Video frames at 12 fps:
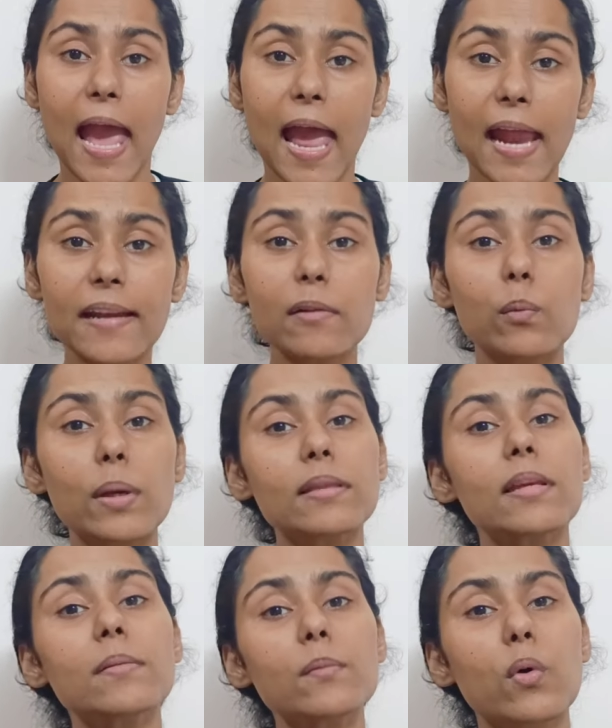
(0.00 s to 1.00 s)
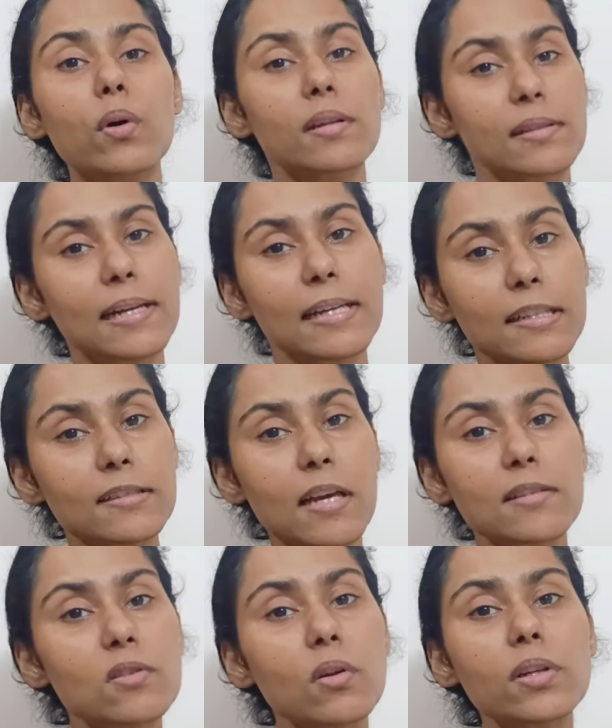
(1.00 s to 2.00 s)
And one thing more, that it
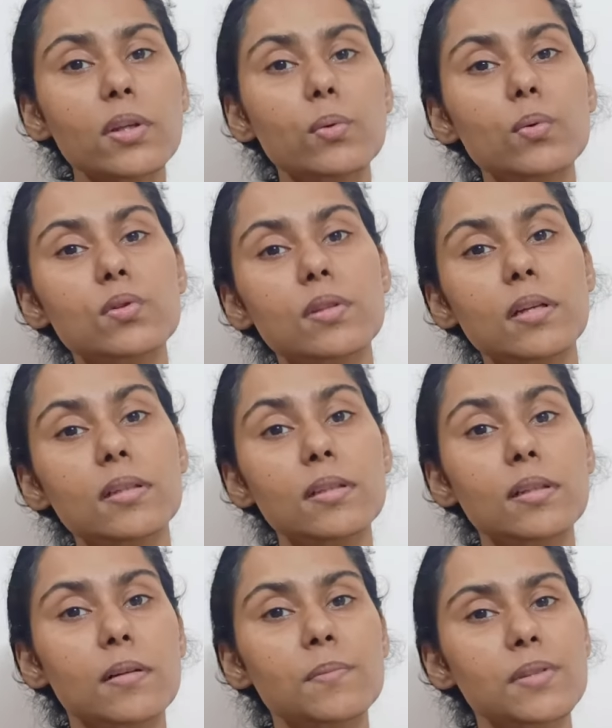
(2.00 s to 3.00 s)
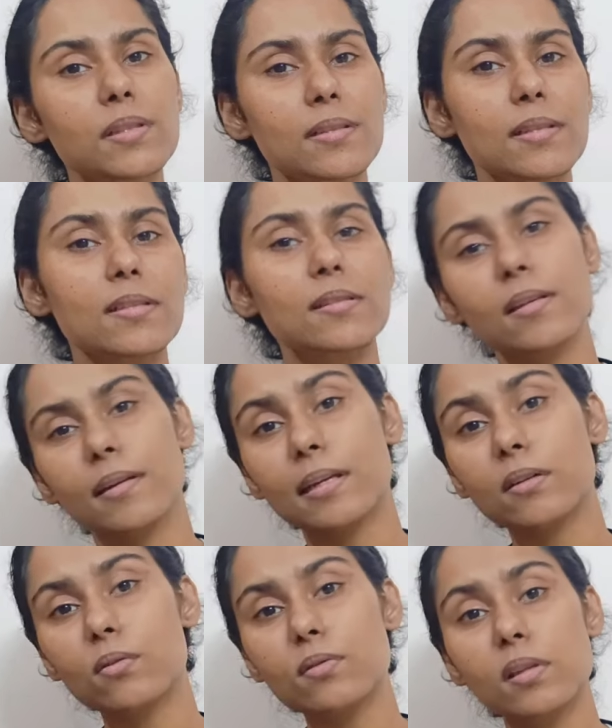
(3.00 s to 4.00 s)
does not use the terms such as the
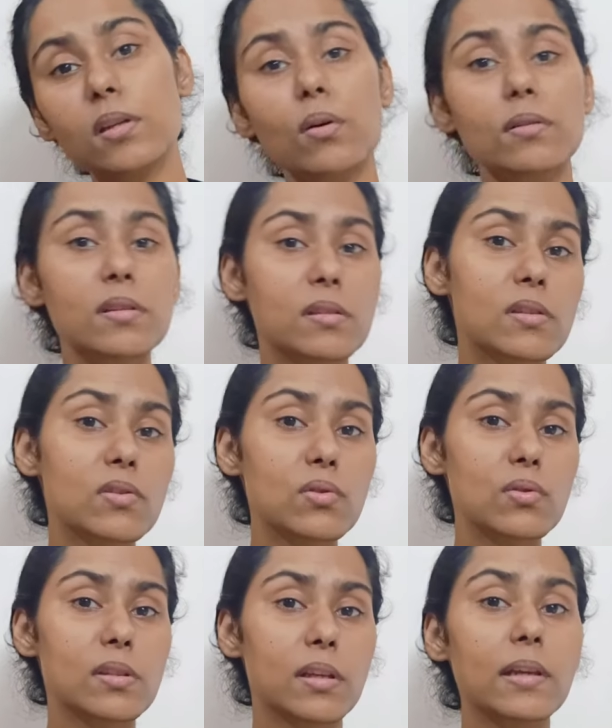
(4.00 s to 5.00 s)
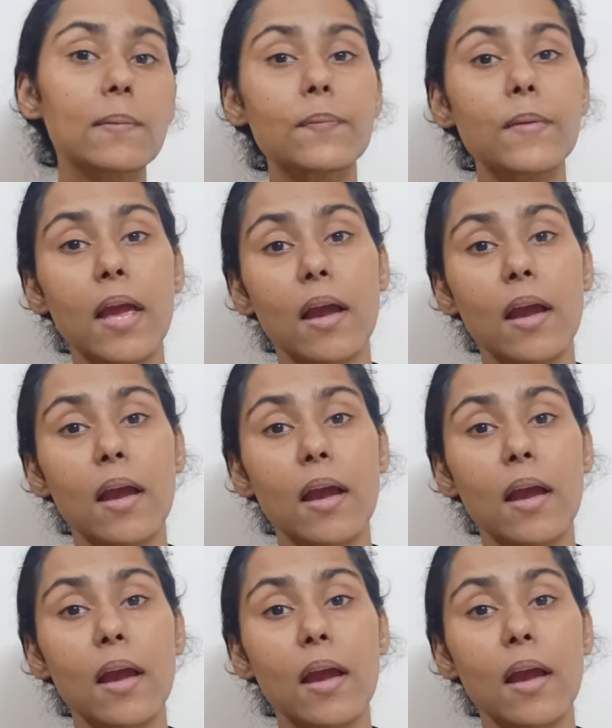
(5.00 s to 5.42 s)
rectocele or the cystocele,